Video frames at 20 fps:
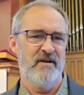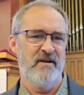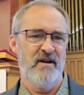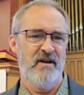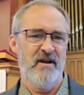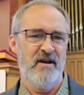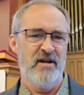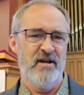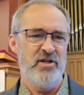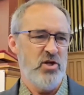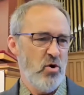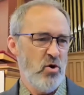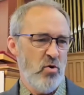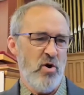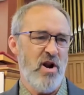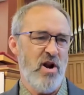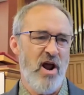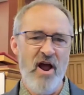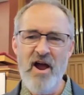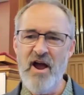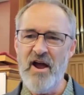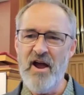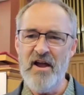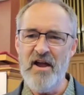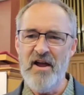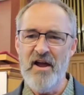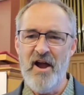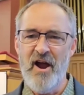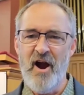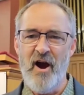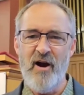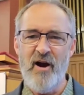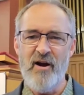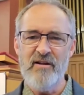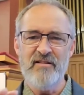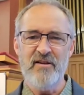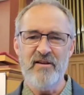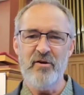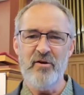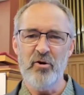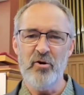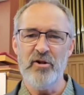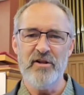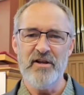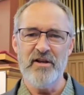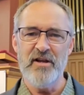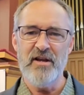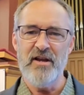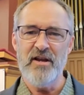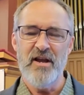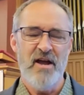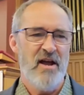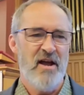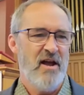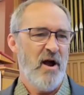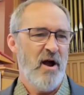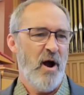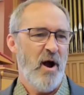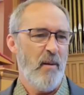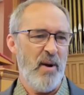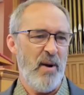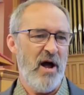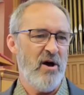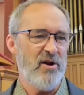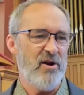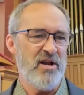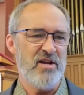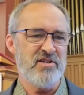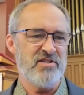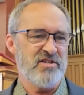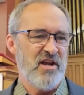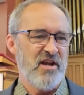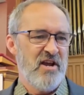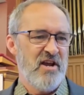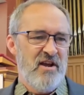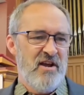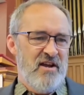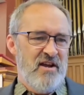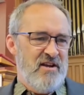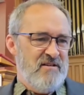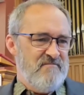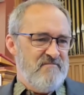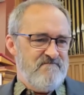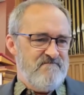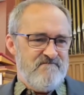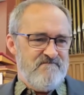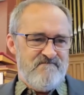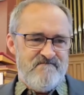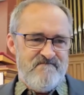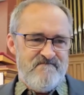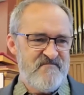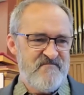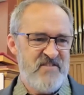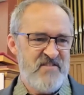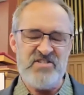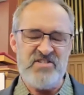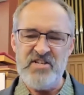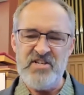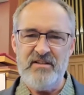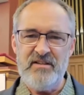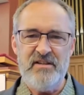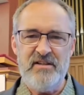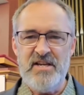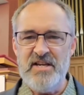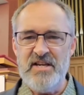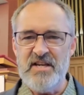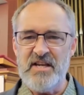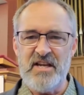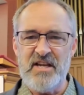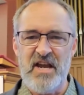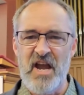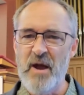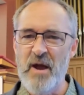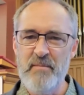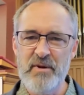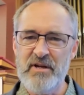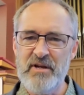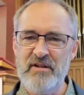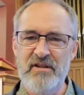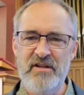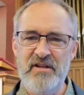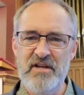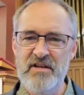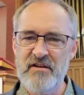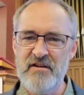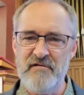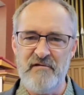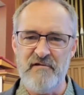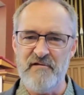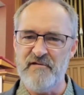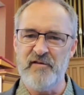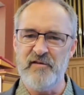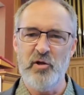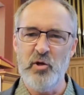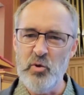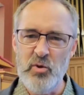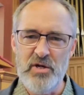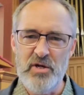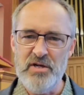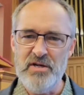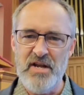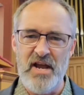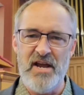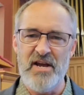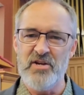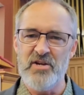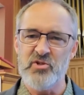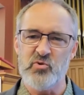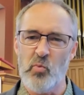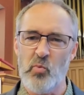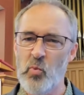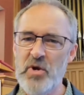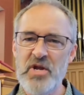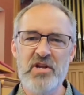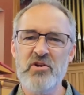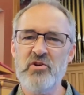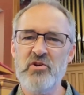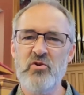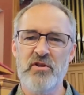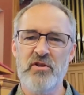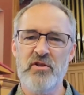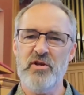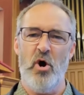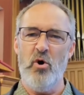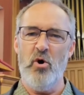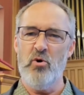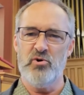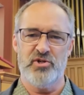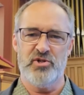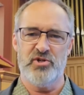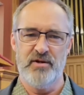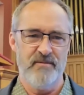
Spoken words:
You and I are literally about as physically, chemically fluid as wind or the ocean,